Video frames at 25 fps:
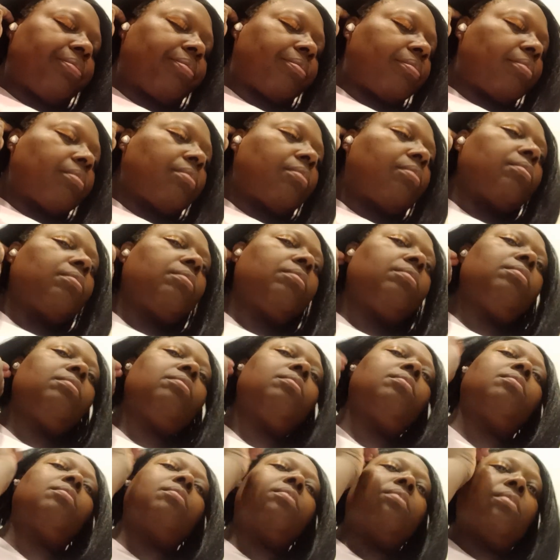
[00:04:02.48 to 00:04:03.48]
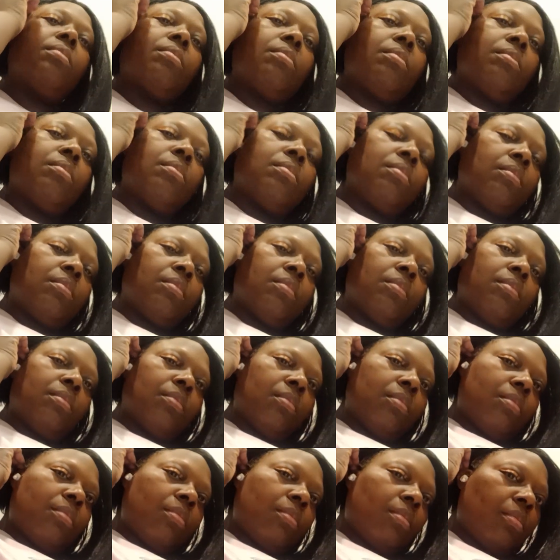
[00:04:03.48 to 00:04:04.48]

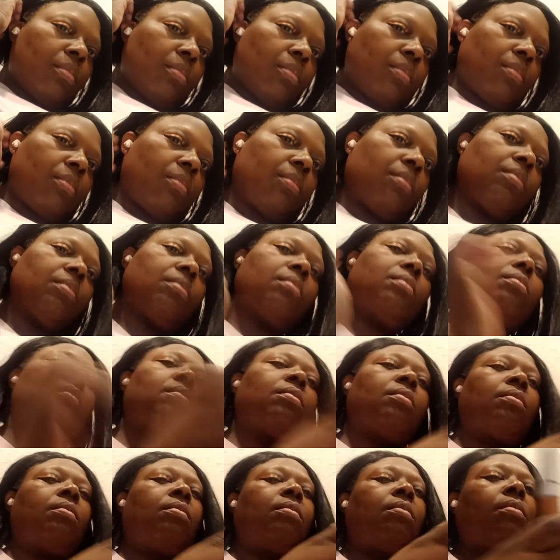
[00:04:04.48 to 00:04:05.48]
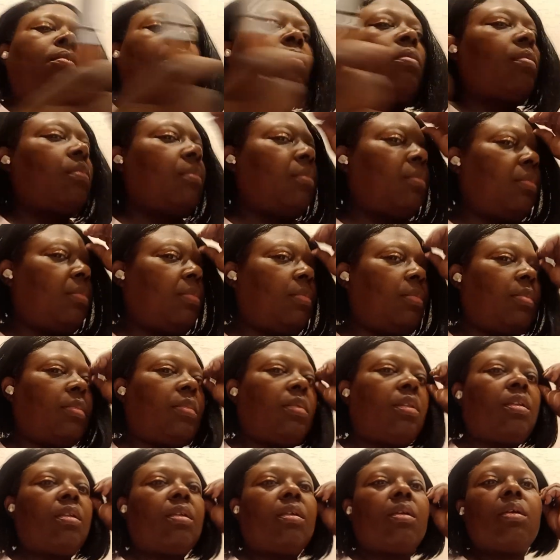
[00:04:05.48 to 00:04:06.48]

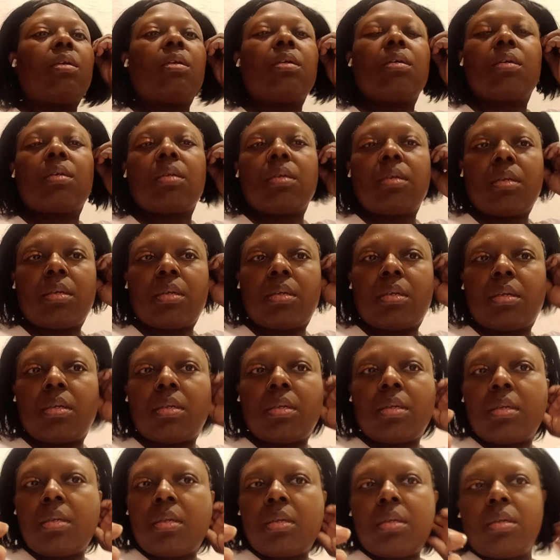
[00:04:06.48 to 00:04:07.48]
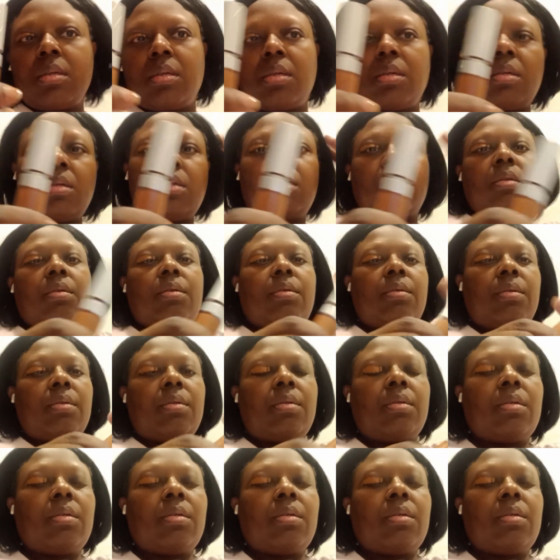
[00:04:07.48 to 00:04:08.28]
No one is speaking in this clip.